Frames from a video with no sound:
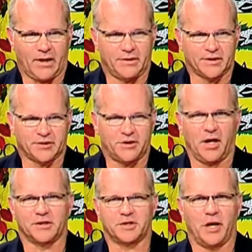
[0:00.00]
this
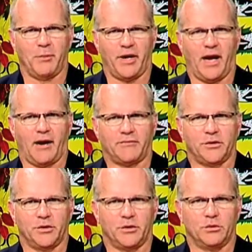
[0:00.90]
judge coming
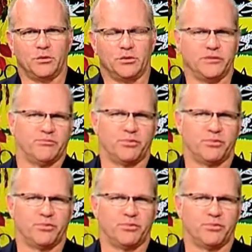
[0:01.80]
after you, who you've